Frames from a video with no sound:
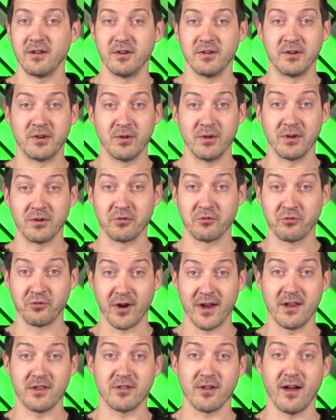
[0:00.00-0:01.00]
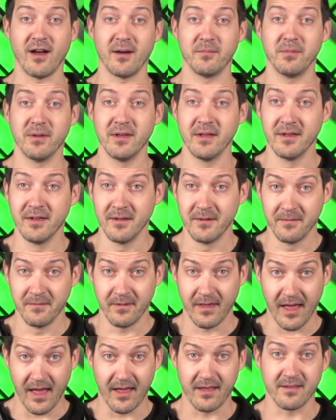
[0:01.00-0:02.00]
You're doing a great job
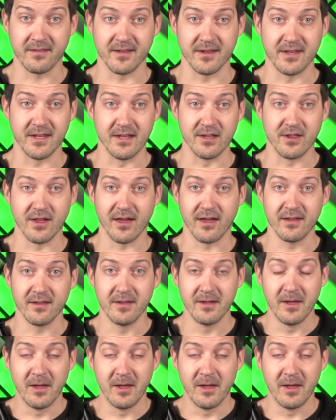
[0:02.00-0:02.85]
as the DJ.